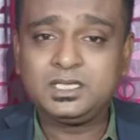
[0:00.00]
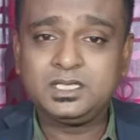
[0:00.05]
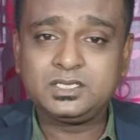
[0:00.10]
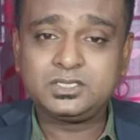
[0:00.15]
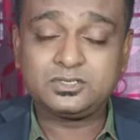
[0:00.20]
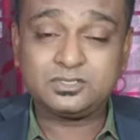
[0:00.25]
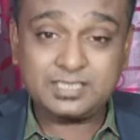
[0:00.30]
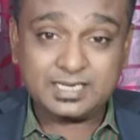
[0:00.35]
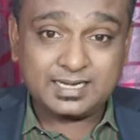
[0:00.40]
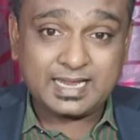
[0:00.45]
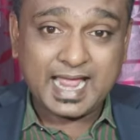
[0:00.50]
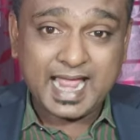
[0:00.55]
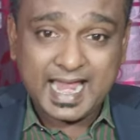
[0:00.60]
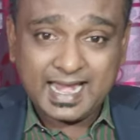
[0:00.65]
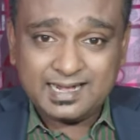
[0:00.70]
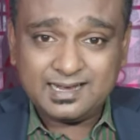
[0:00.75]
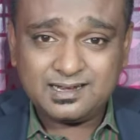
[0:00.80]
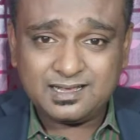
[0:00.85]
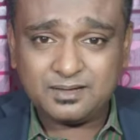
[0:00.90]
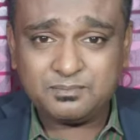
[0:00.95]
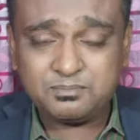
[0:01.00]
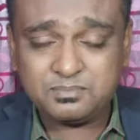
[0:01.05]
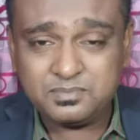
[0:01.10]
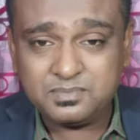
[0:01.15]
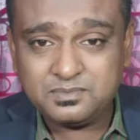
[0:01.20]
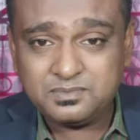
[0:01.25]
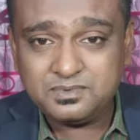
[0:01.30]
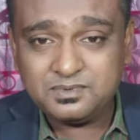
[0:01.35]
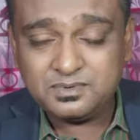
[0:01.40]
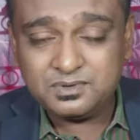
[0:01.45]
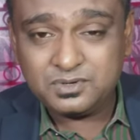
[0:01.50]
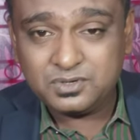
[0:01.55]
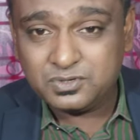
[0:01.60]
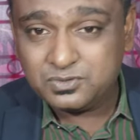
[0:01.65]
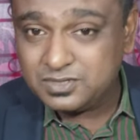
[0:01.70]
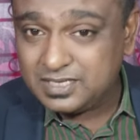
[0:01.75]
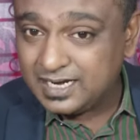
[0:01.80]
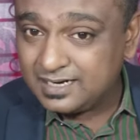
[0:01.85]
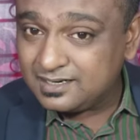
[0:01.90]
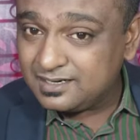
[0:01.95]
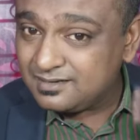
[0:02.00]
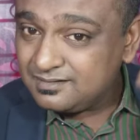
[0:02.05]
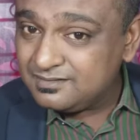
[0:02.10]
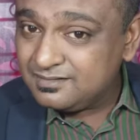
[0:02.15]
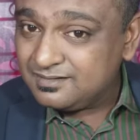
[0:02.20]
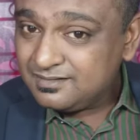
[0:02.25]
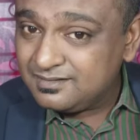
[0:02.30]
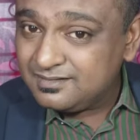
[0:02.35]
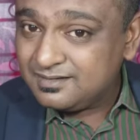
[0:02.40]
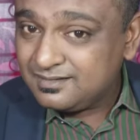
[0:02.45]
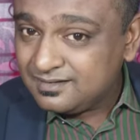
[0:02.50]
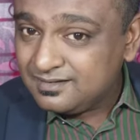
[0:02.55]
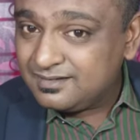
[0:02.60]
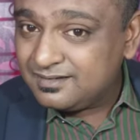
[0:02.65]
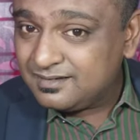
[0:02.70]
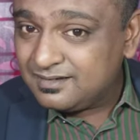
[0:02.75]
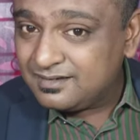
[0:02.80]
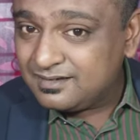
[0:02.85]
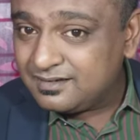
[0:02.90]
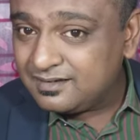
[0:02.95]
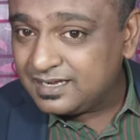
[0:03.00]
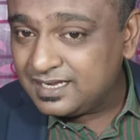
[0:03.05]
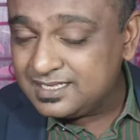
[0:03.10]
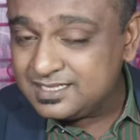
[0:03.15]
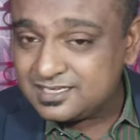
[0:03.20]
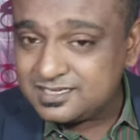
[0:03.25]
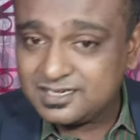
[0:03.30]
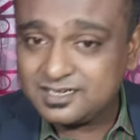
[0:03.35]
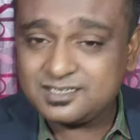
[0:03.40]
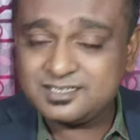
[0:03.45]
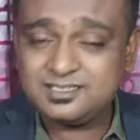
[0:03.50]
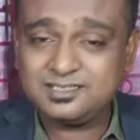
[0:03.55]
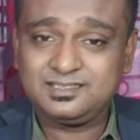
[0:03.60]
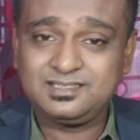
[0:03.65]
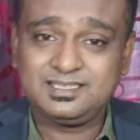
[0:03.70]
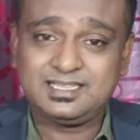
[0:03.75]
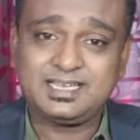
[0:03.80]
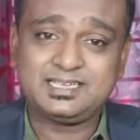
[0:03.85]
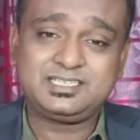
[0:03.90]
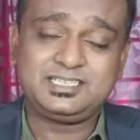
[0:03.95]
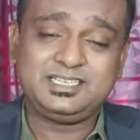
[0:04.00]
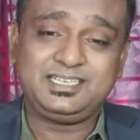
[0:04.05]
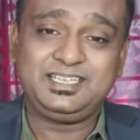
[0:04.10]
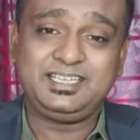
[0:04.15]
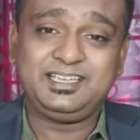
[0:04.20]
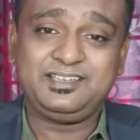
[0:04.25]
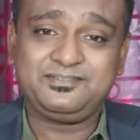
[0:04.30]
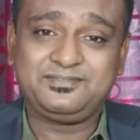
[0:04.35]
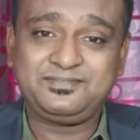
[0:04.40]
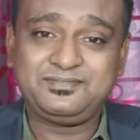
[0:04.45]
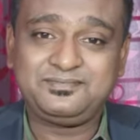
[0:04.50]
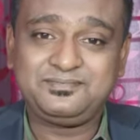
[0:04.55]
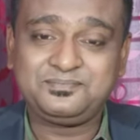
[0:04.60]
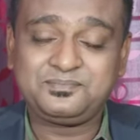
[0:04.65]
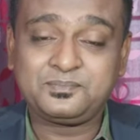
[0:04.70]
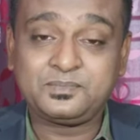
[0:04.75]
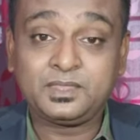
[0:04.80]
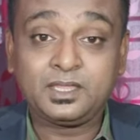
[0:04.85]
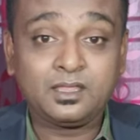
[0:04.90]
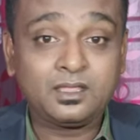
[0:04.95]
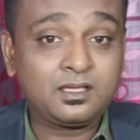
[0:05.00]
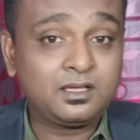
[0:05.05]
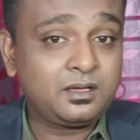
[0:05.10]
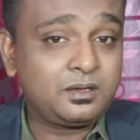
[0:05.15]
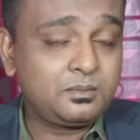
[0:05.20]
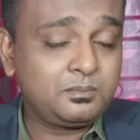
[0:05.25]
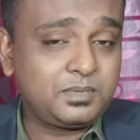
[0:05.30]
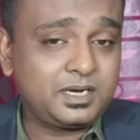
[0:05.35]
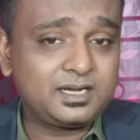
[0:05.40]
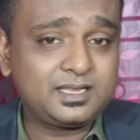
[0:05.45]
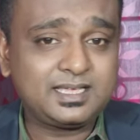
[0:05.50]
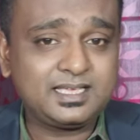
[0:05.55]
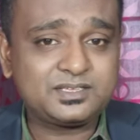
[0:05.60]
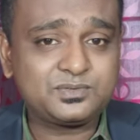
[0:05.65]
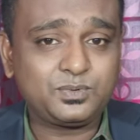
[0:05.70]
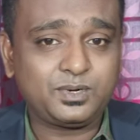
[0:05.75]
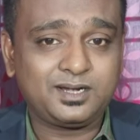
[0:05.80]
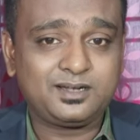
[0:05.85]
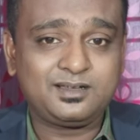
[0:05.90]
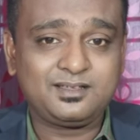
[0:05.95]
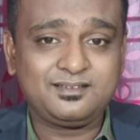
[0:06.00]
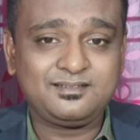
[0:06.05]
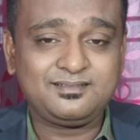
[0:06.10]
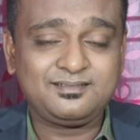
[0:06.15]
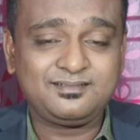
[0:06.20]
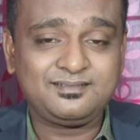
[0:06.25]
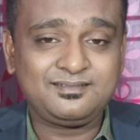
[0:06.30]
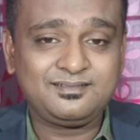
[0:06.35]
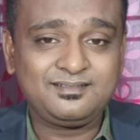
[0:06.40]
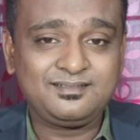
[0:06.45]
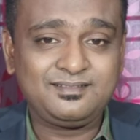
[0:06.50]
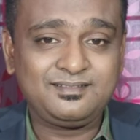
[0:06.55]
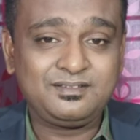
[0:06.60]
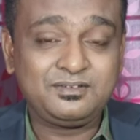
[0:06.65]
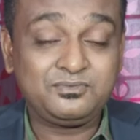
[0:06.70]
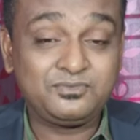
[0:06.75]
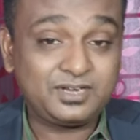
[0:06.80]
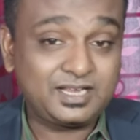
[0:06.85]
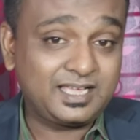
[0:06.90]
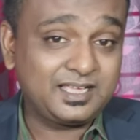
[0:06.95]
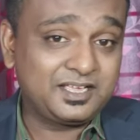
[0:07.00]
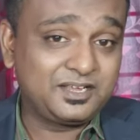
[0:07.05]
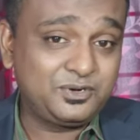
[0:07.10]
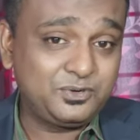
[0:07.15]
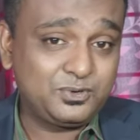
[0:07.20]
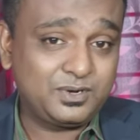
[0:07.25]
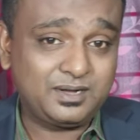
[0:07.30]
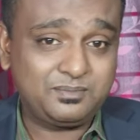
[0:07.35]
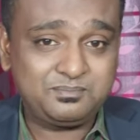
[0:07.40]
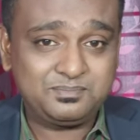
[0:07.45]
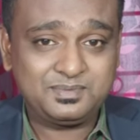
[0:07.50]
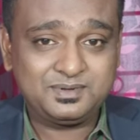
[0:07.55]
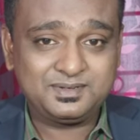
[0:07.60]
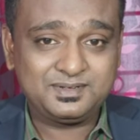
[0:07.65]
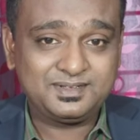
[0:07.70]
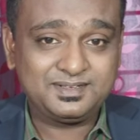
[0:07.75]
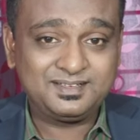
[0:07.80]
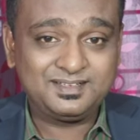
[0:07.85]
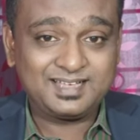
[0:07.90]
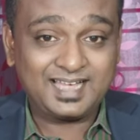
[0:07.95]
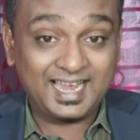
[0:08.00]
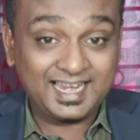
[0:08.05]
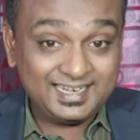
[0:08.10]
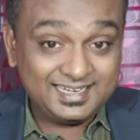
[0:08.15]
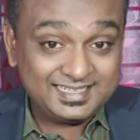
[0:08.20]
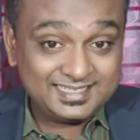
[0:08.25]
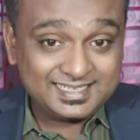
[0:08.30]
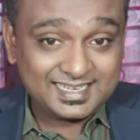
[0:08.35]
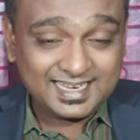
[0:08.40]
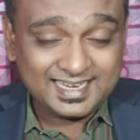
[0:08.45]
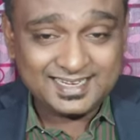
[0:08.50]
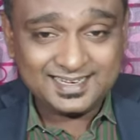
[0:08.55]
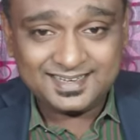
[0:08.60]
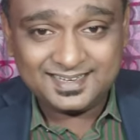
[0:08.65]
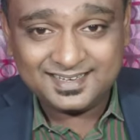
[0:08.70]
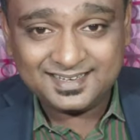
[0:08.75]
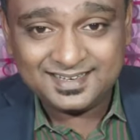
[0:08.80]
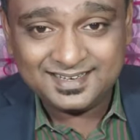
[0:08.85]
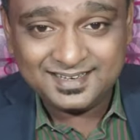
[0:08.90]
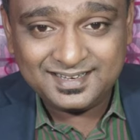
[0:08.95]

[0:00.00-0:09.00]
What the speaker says: So that added up to that instruction that she gave. But guess what? When I grew up, I decided